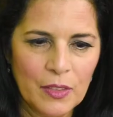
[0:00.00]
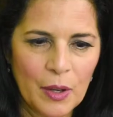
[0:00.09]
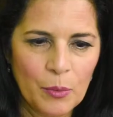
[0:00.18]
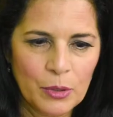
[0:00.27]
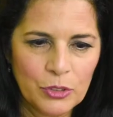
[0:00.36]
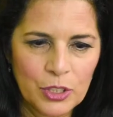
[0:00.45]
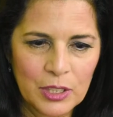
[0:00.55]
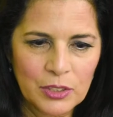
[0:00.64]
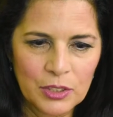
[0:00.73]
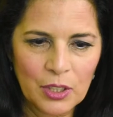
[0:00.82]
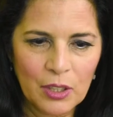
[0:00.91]
they were
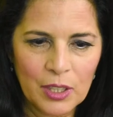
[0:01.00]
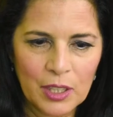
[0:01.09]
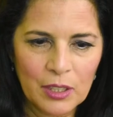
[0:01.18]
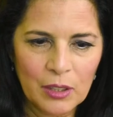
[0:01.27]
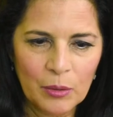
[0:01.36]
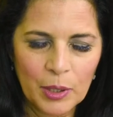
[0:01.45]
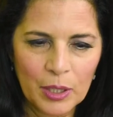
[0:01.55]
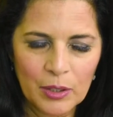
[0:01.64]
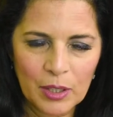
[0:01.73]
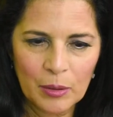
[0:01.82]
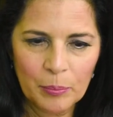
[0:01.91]
just starting a
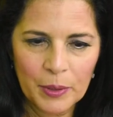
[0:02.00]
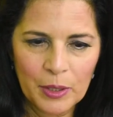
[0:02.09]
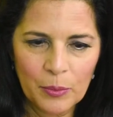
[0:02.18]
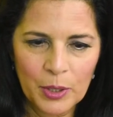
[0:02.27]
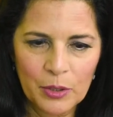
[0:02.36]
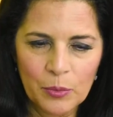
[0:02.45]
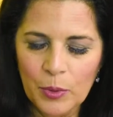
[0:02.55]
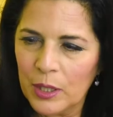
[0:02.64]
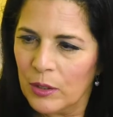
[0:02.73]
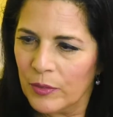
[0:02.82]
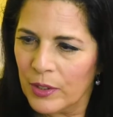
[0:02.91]
record company when you
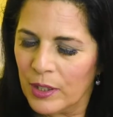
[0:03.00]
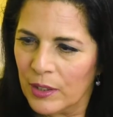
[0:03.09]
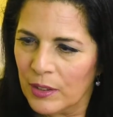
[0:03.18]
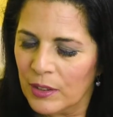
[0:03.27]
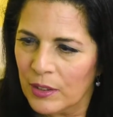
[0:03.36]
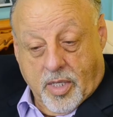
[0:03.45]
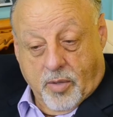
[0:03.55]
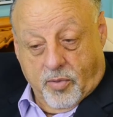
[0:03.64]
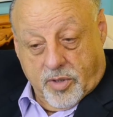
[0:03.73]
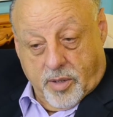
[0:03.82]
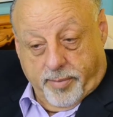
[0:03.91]
went over there? It
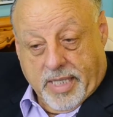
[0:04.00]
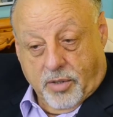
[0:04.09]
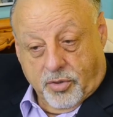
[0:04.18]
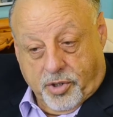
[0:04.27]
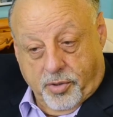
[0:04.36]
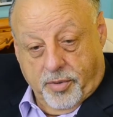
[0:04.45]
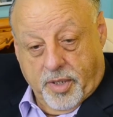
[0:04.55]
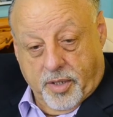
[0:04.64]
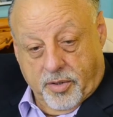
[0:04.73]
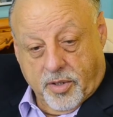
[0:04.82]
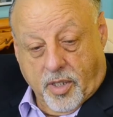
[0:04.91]
was about two
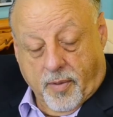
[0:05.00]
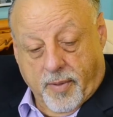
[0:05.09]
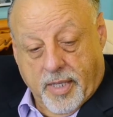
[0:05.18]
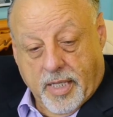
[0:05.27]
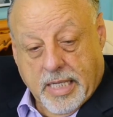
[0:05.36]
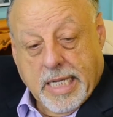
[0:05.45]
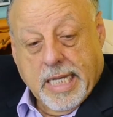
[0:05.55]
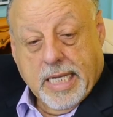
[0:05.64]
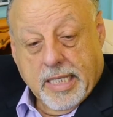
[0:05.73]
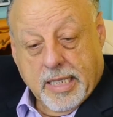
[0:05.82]
years already in.